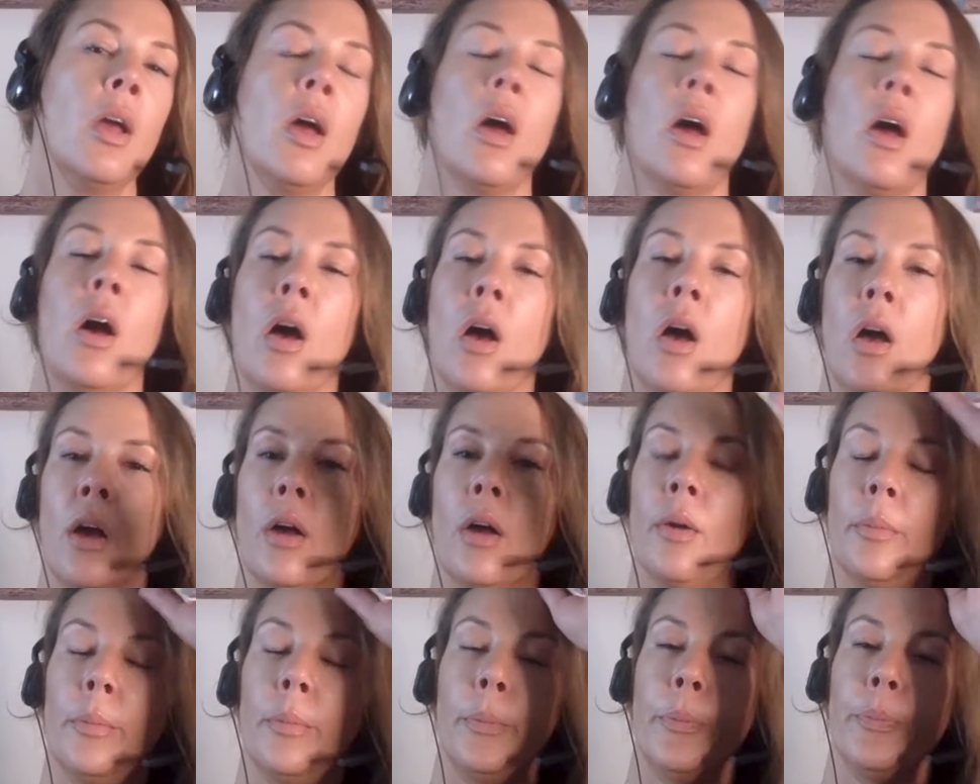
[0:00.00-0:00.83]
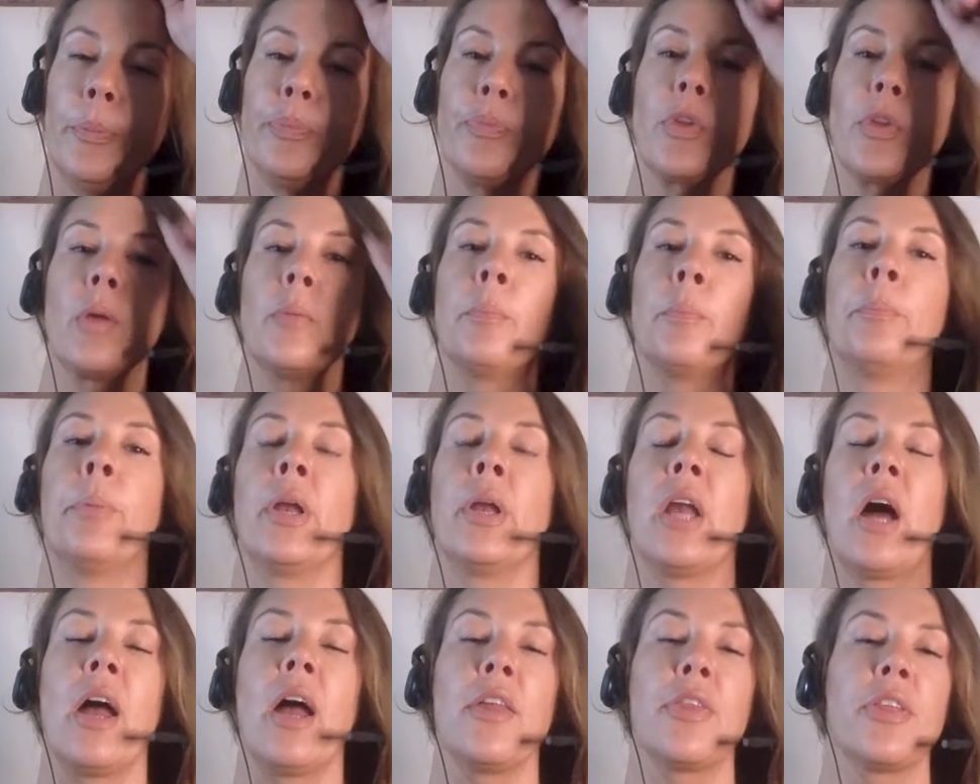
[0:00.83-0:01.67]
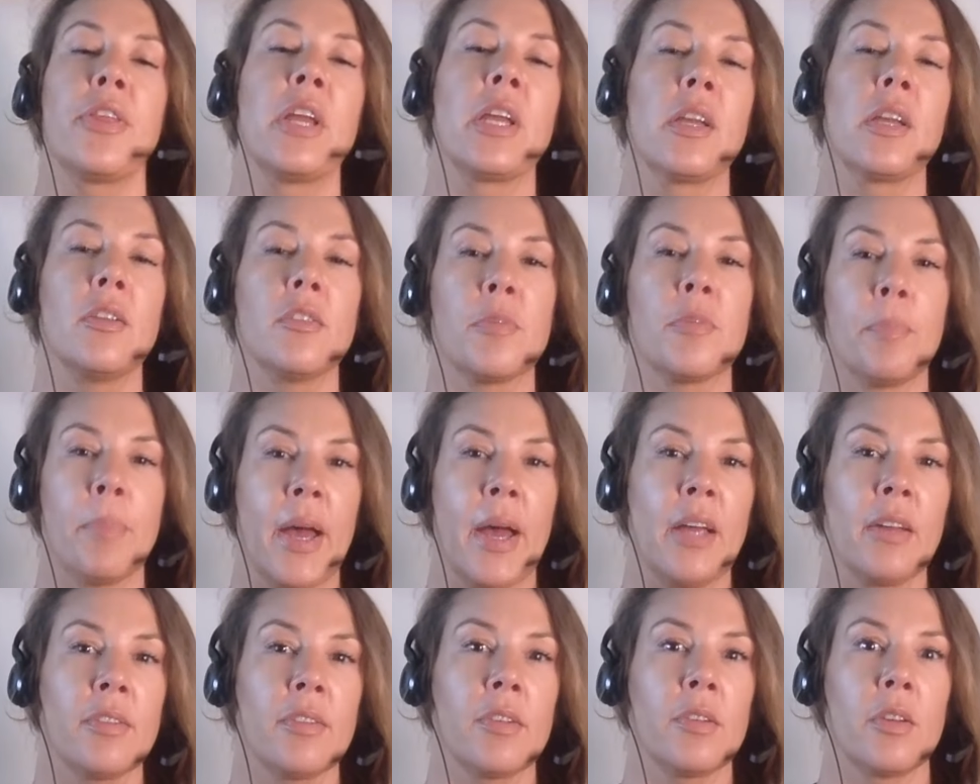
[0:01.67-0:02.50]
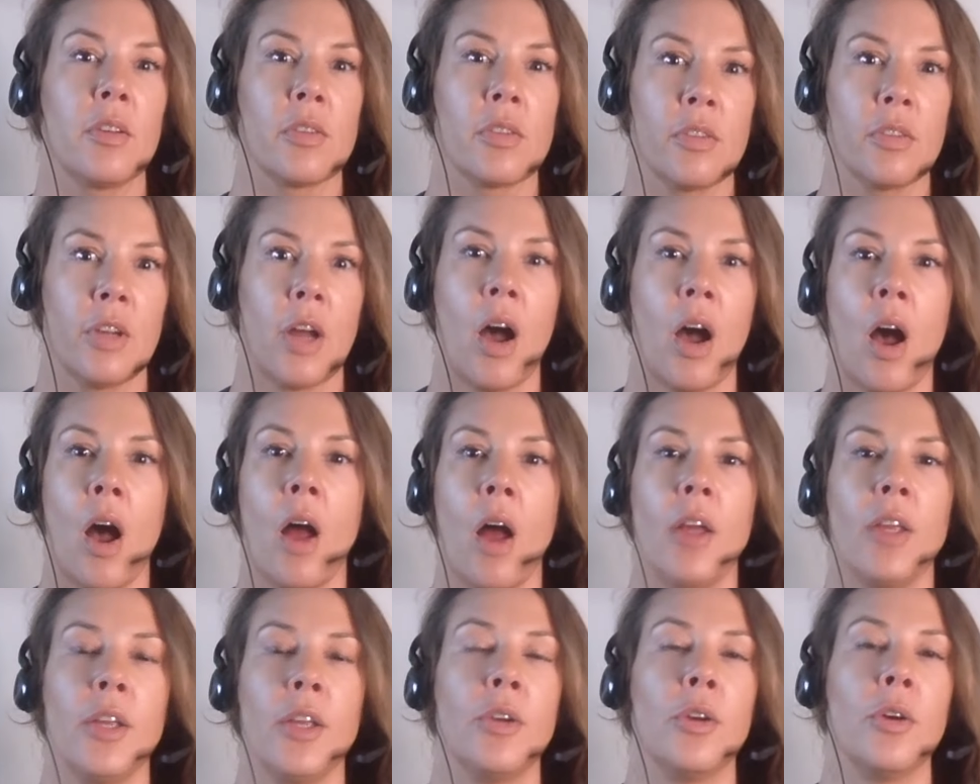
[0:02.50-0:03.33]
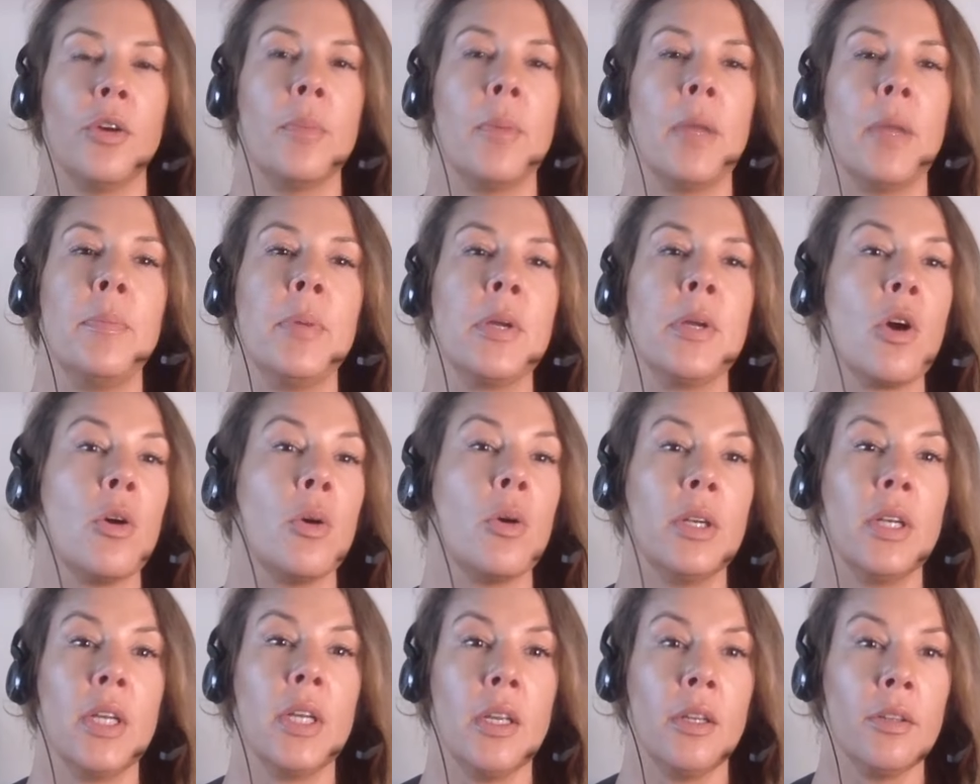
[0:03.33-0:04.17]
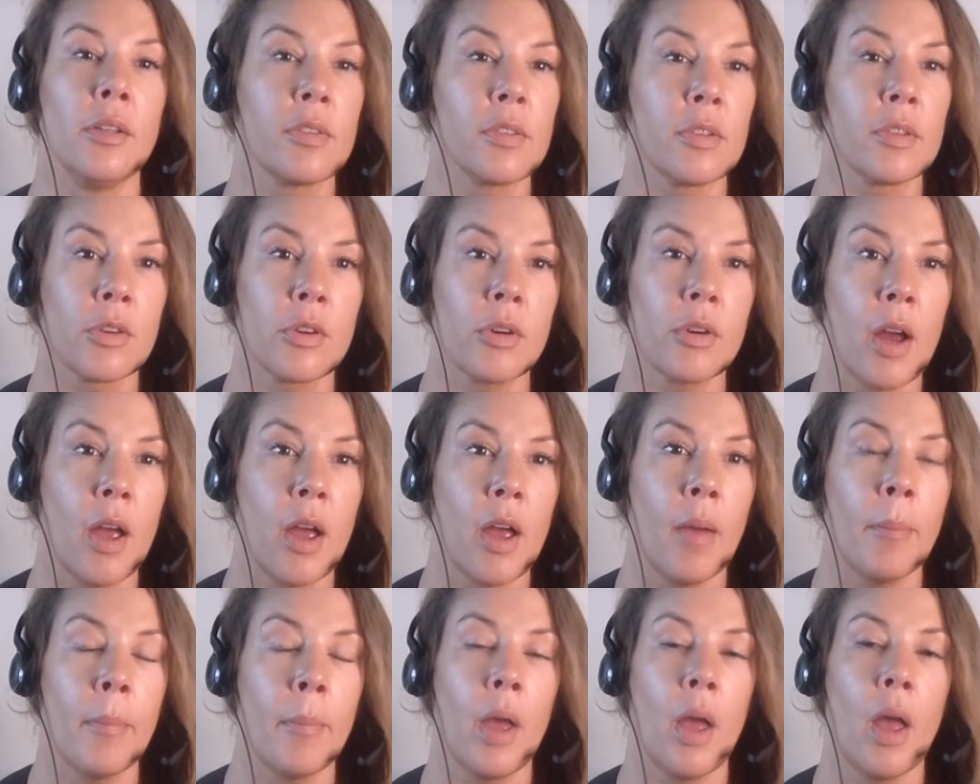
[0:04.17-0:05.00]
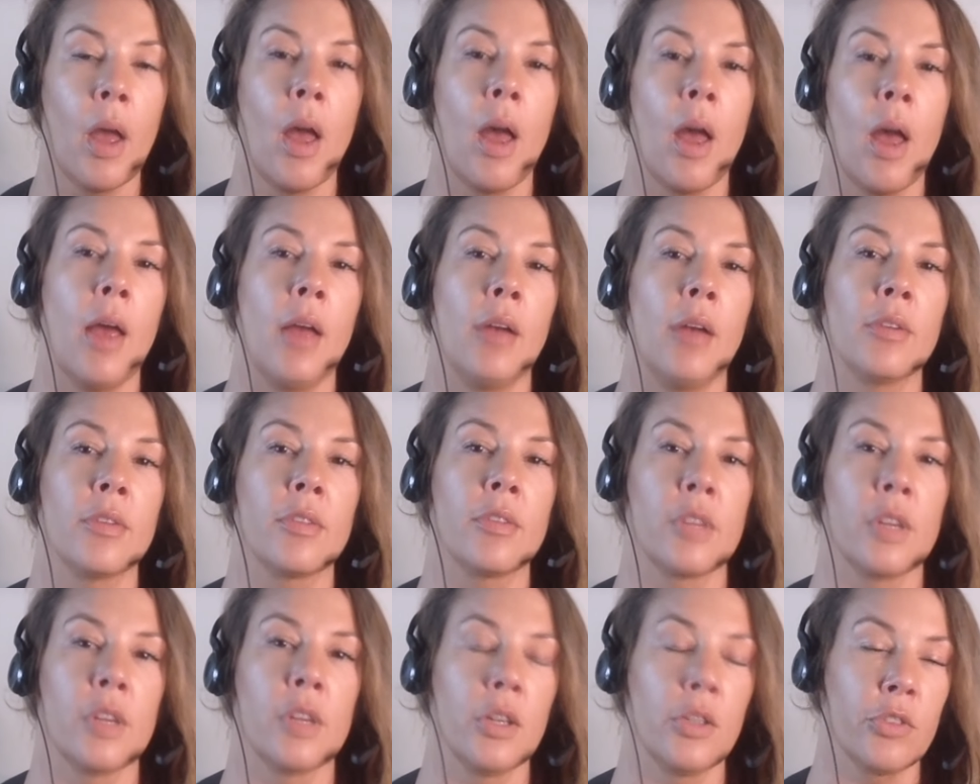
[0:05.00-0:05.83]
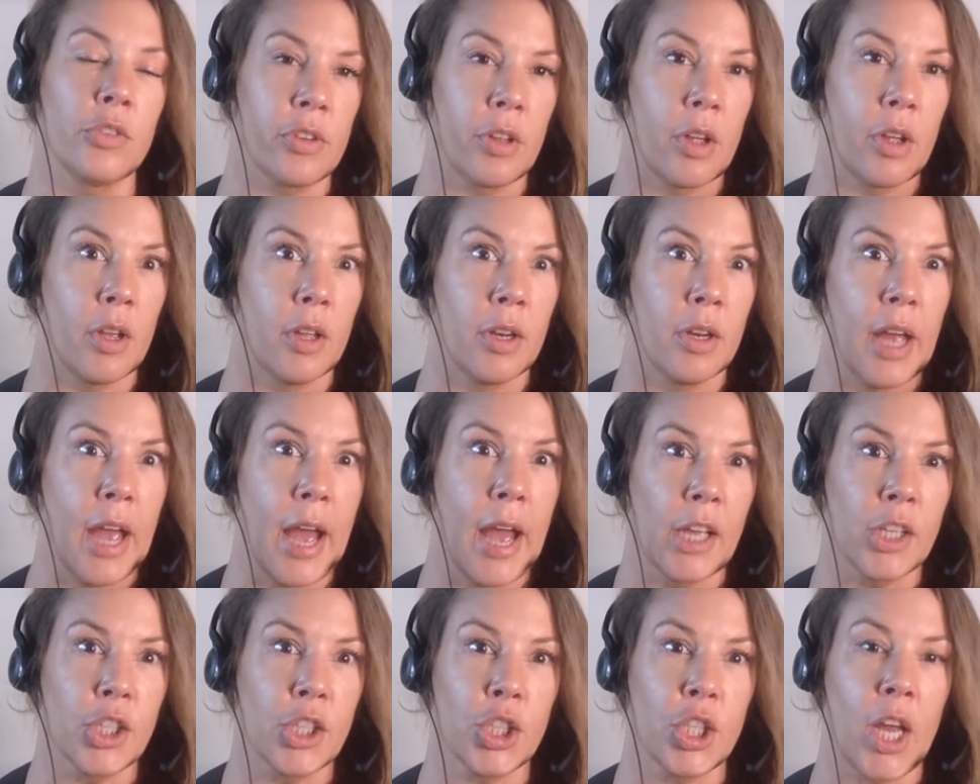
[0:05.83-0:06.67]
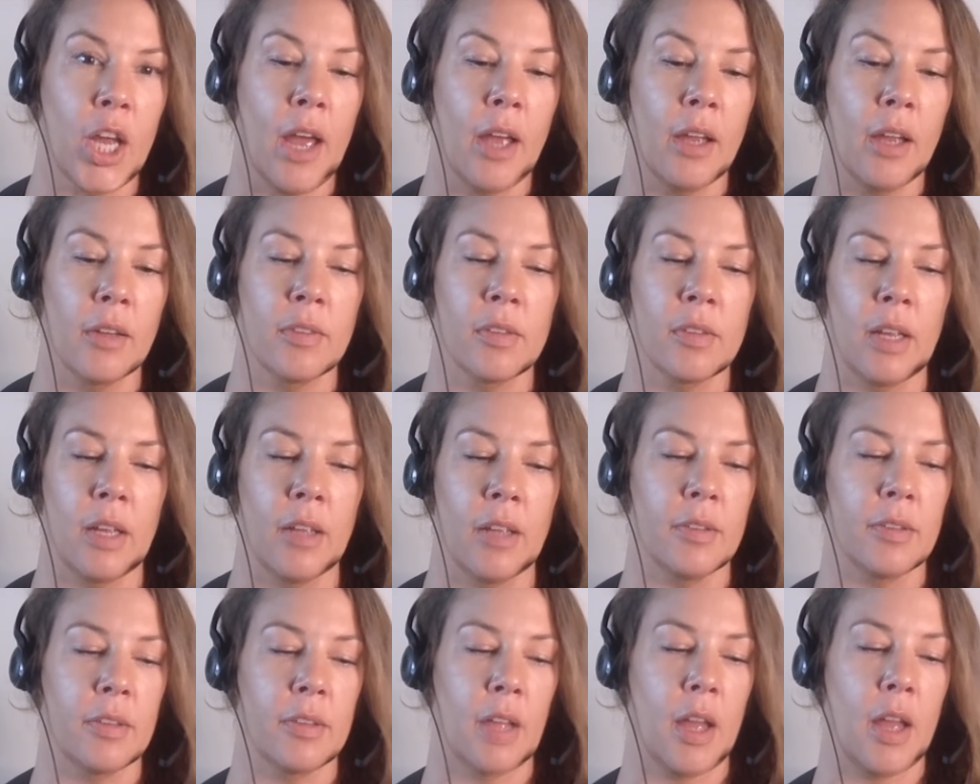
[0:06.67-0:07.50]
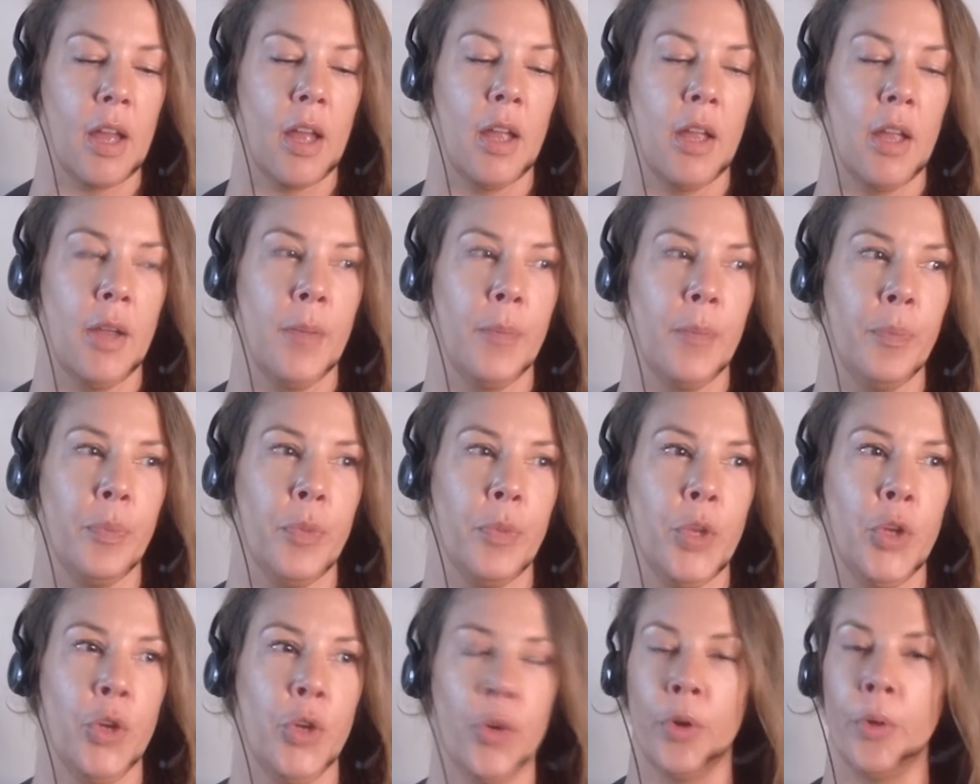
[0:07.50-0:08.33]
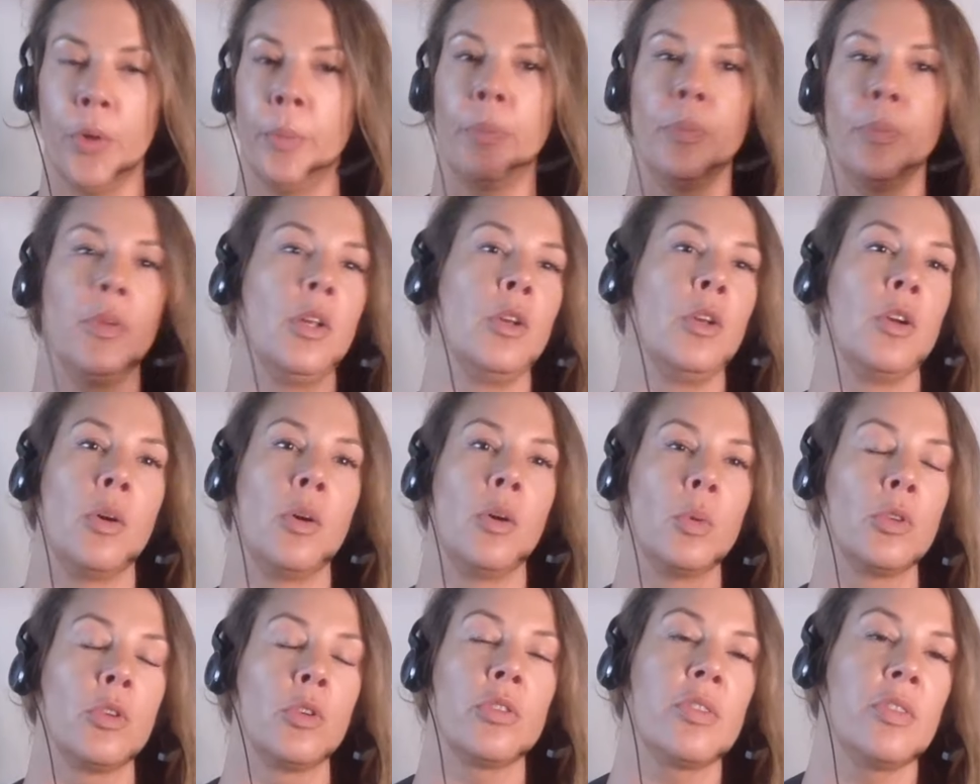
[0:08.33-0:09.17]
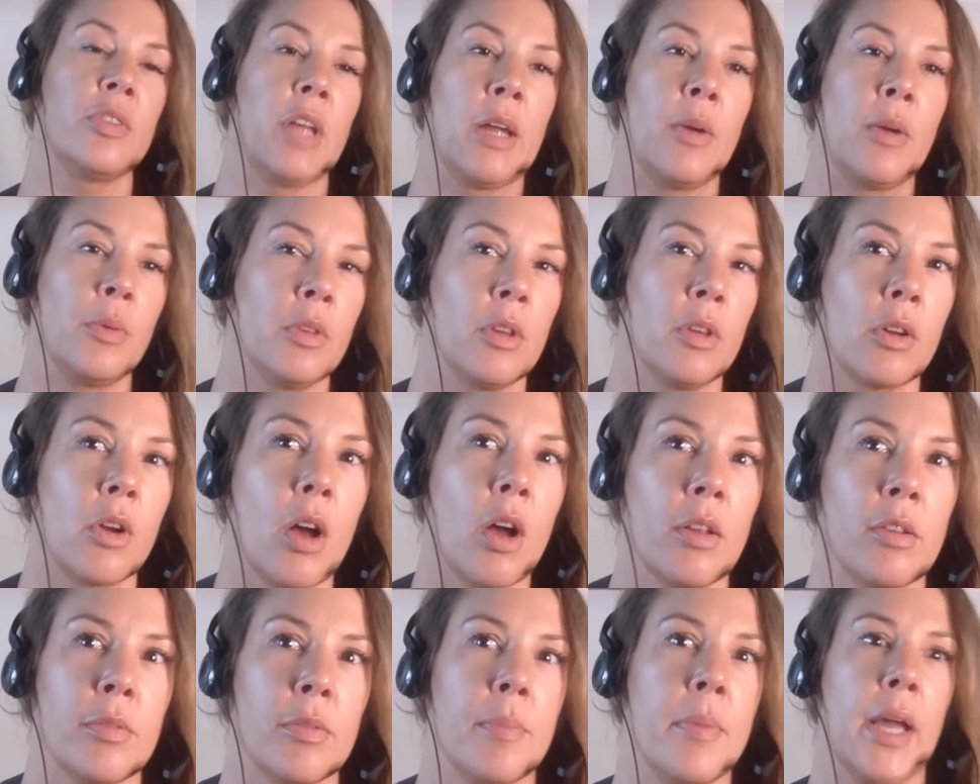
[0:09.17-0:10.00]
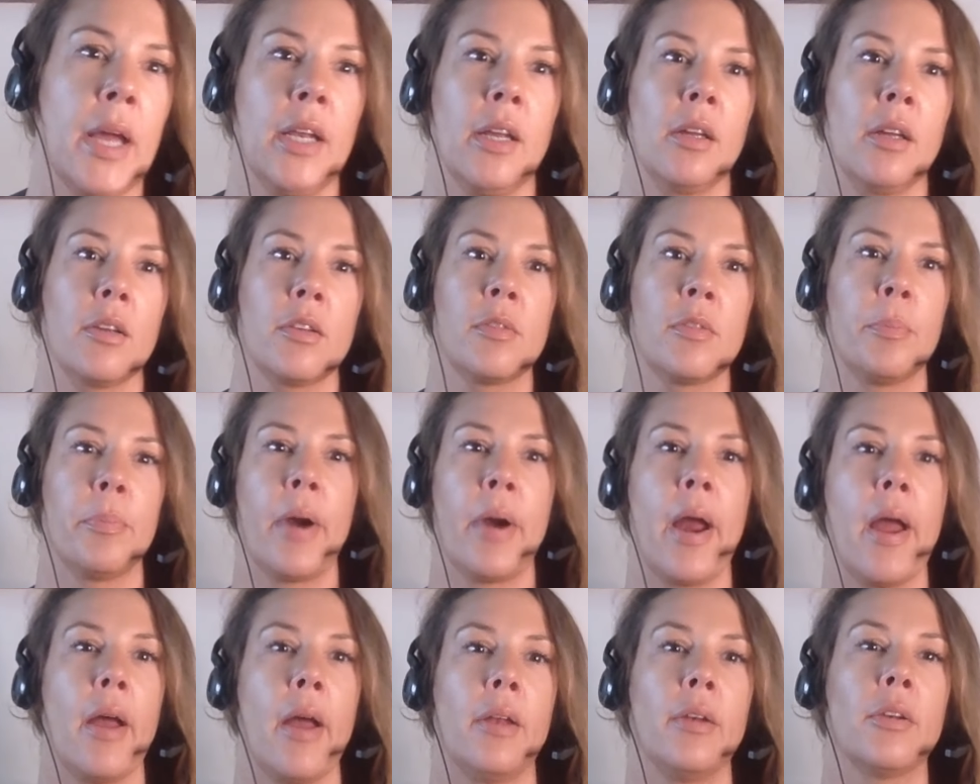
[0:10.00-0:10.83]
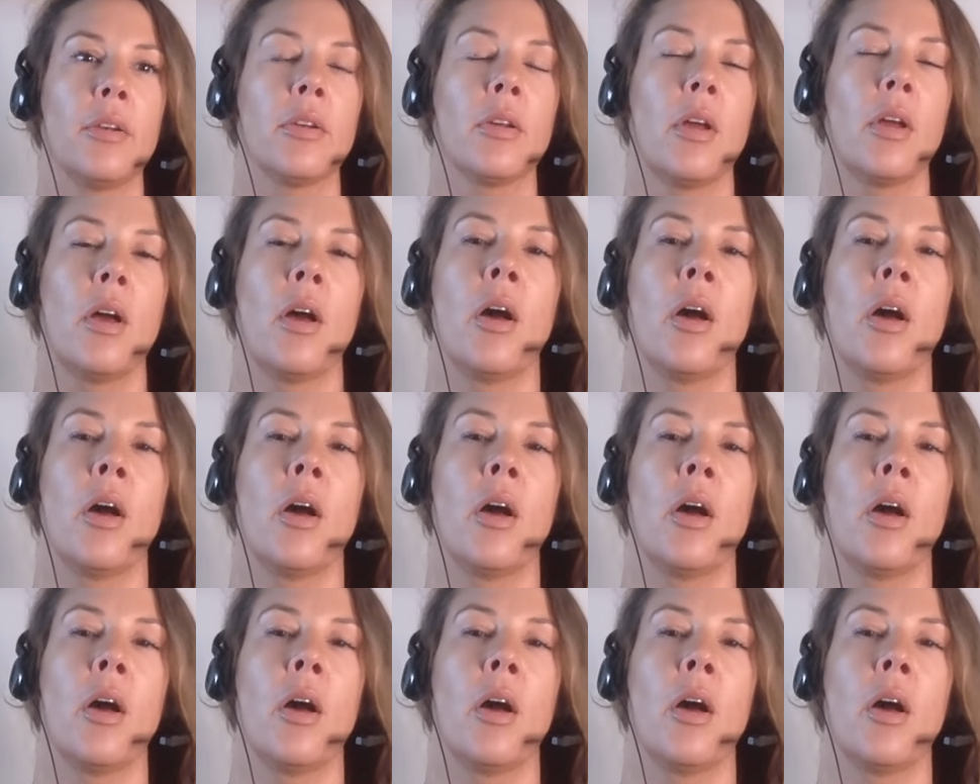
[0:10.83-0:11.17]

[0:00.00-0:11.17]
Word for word: Um, but I think it's best to start, you know, maybe go on Instagram and search certain hashtags. Let's say you're a, you know, we'll just stay with the cosmetics brand.